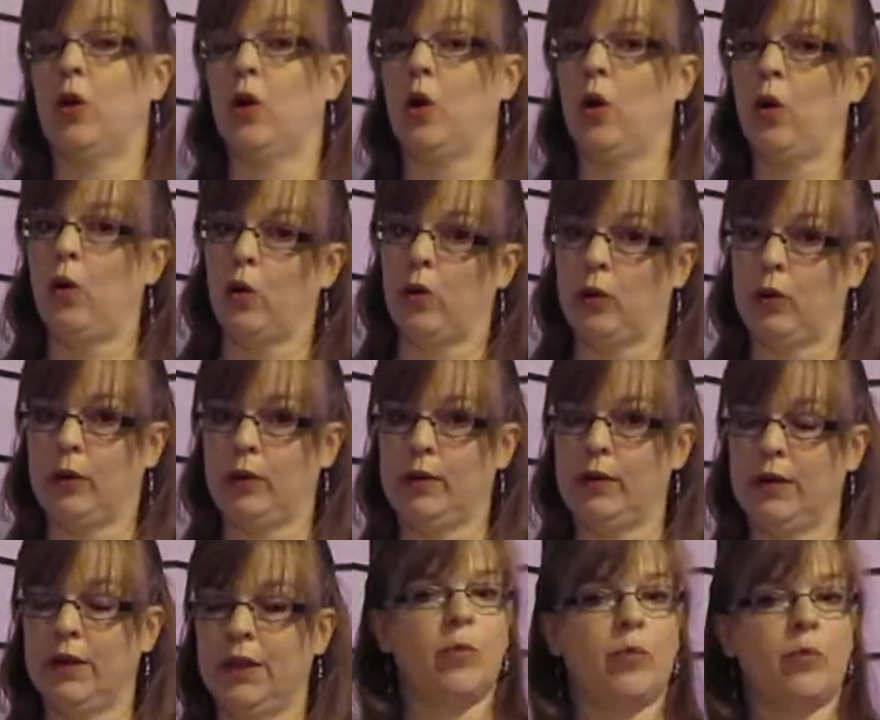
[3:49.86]

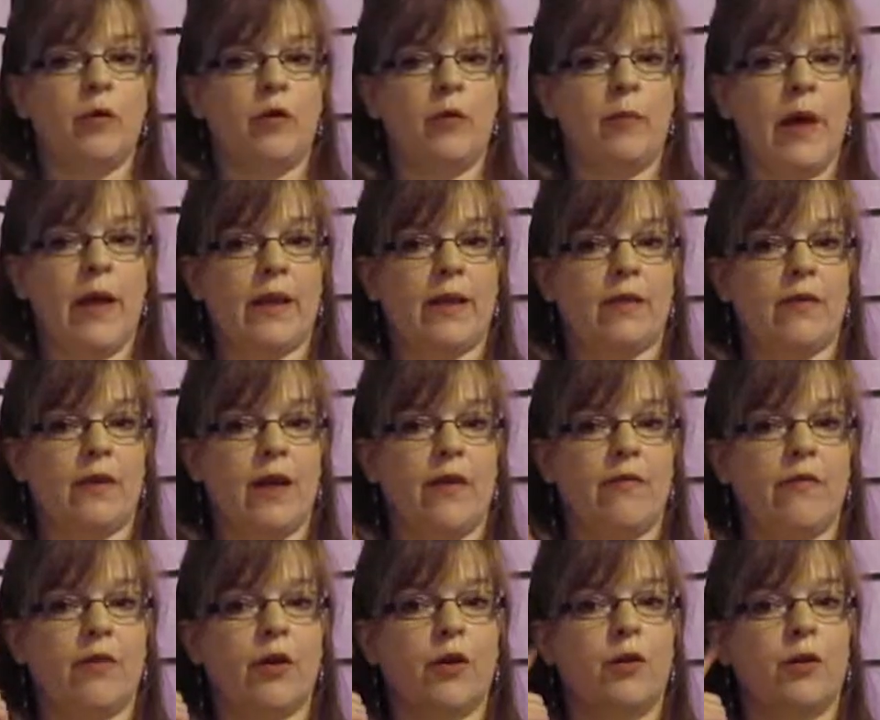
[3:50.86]
gold. To make the
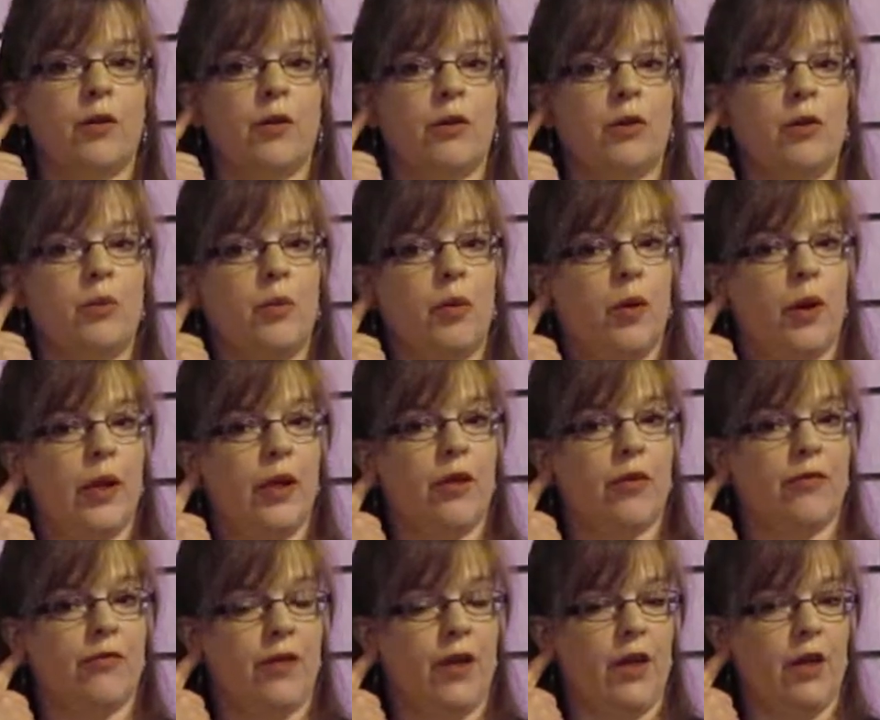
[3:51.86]
sign for golden, point
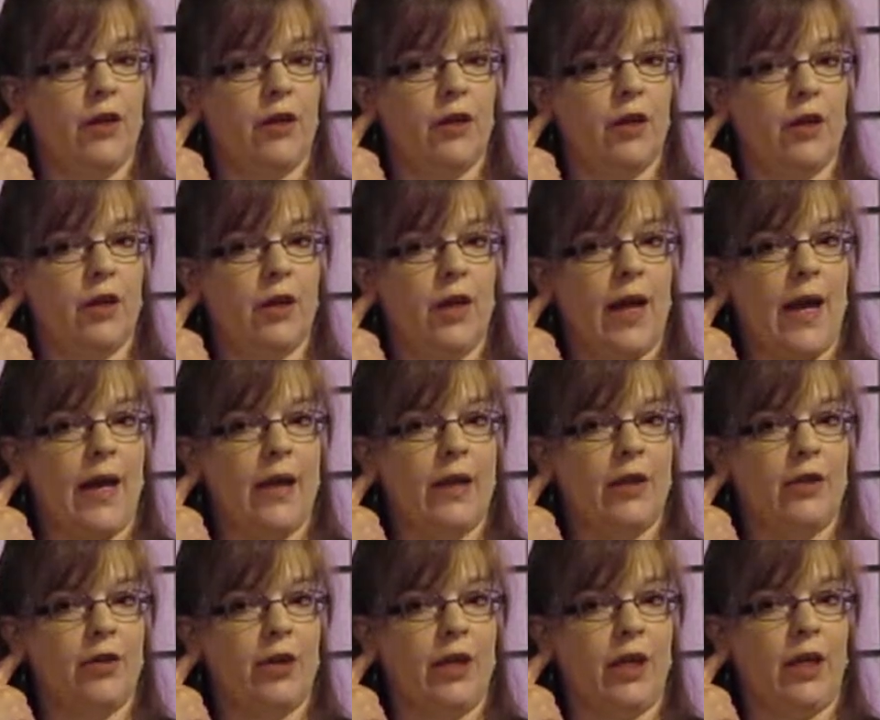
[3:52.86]
your finger at
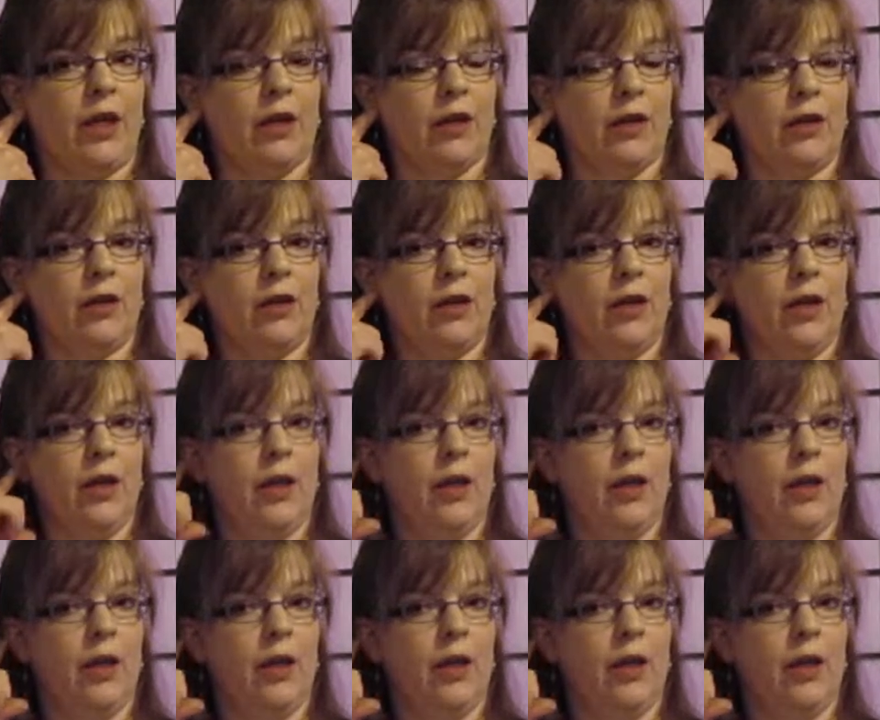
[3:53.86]
your ear,